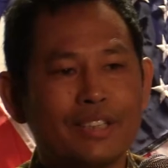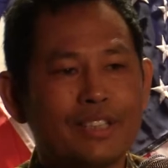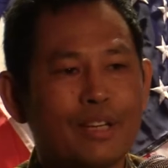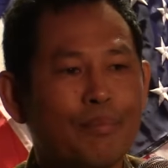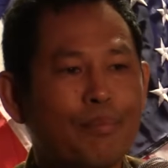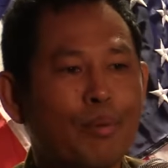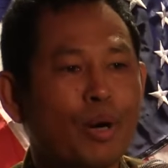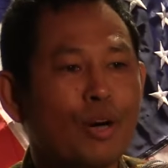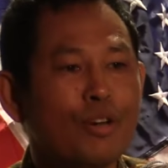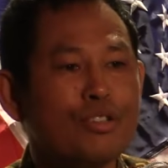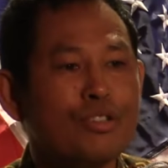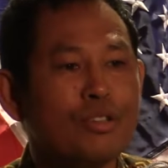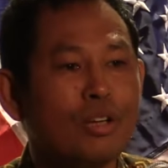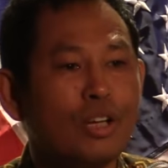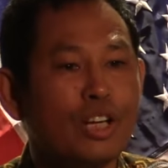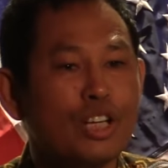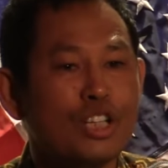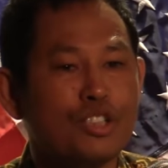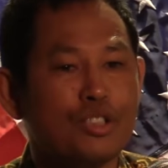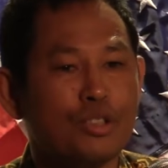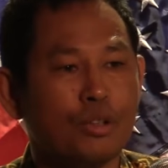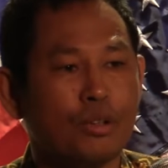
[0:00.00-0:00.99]
It's a
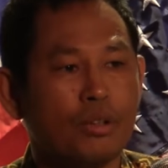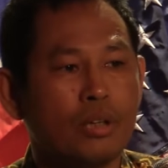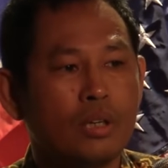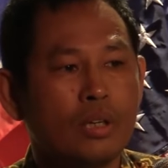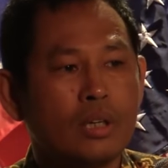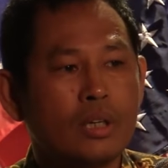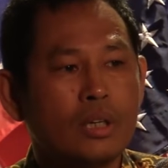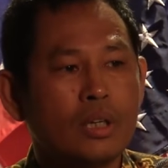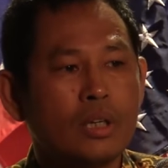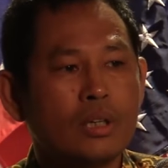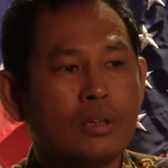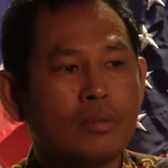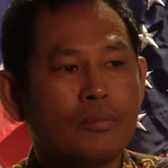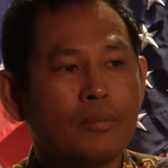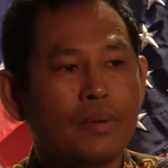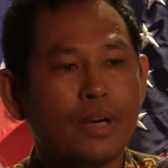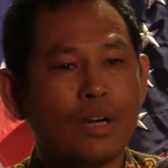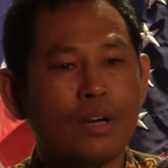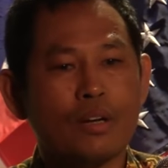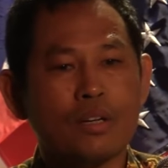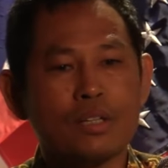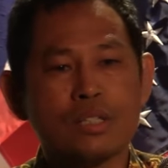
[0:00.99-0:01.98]
personal issue,
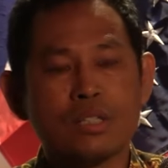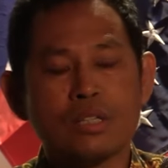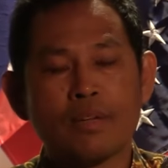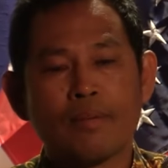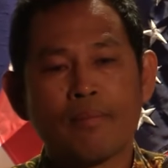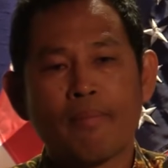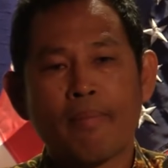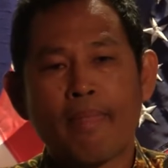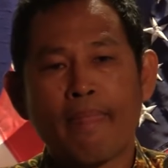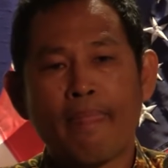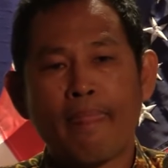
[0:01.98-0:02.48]
because